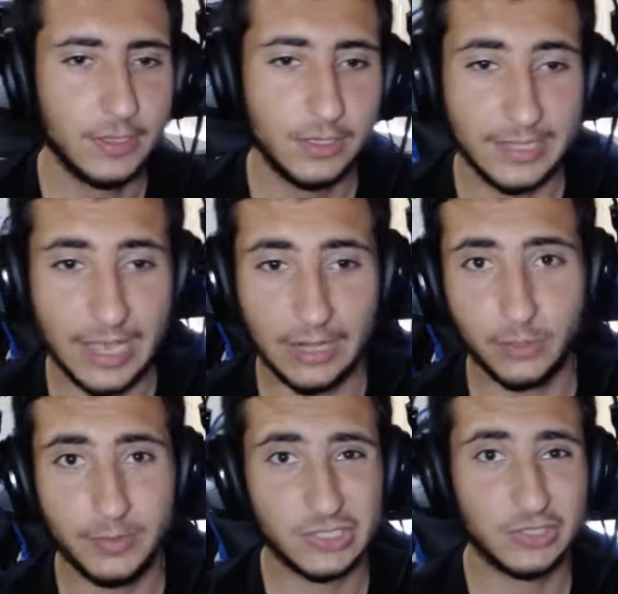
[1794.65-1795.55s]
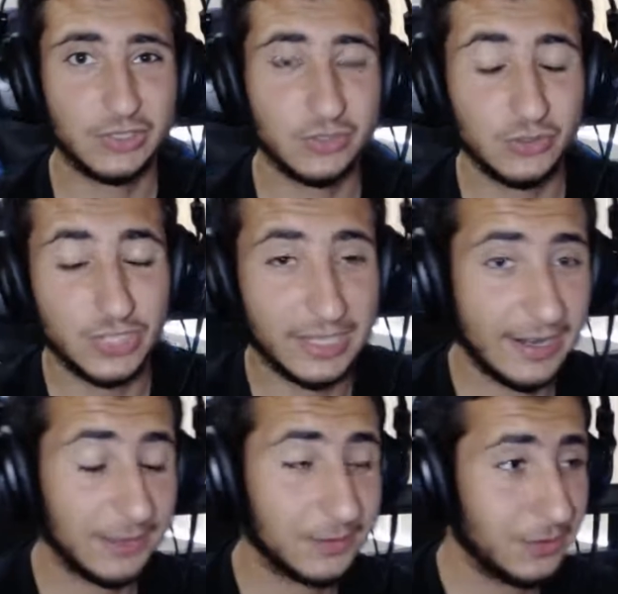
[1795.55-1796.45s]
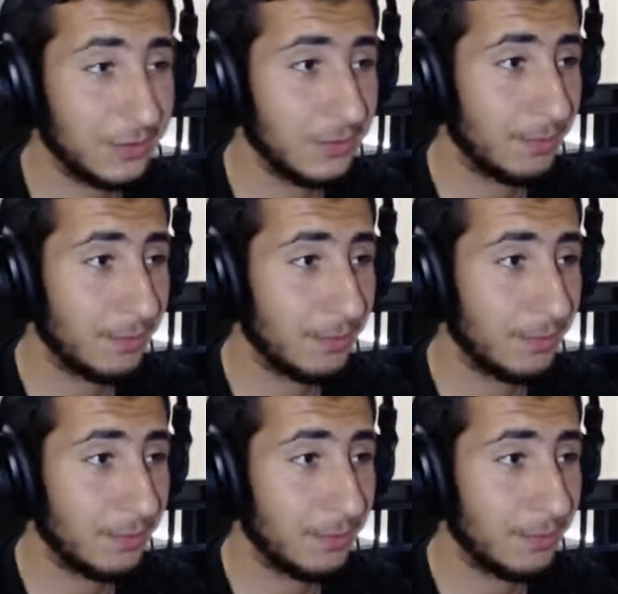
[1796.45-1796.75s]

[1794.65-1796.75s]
Yeah, go make sure to check it out too.